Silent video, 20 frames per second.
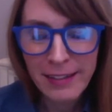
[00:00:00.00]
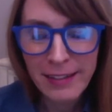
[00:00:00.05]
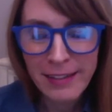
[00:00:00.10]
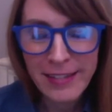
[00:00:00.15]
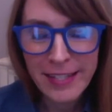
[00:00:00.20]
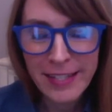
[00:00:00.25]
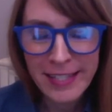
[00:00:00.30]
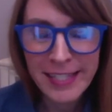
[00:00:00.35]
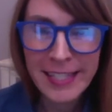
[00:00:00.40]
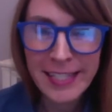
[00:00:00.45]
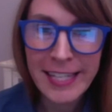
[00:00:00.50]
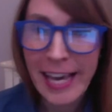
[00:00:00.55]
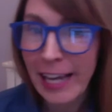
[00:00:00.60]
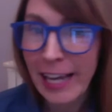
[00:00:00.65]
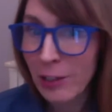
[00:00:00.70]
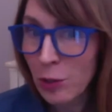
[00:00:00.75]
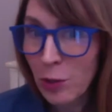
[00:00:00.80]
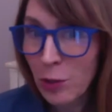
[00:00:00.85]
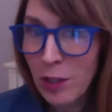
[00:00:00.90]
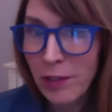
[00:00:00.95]
the
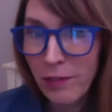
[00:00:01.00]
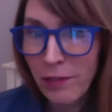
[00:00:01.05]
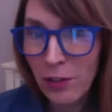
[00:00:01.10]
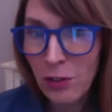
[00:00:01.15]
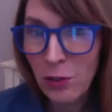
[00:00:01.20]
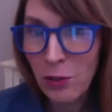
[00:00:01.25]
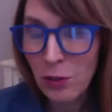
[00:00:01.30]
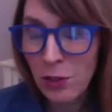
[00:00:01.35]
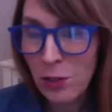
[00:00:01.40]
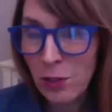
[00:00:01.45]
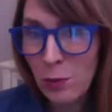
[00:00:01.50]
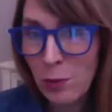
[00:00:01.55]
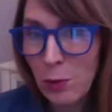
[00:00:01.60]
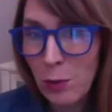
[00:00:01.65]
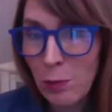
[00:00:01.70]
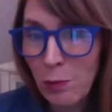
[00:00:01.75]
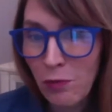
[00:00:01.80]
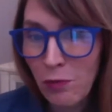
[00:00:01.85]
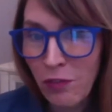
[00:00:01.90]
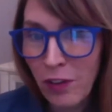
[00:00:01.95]
schedule of the
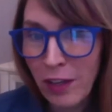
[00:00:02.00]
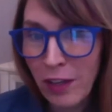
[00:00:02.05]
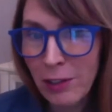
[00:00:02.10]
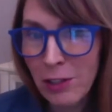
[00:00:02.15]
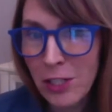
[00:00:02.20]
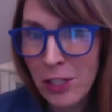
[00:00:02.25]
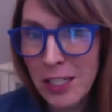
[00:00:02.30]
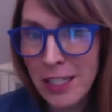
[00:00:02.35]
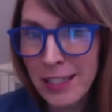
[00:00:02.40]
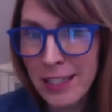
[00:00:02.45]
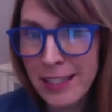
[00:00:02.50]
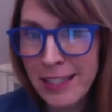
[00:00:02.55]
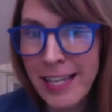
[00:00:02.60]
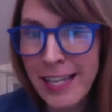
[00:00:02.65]
newsroom functions?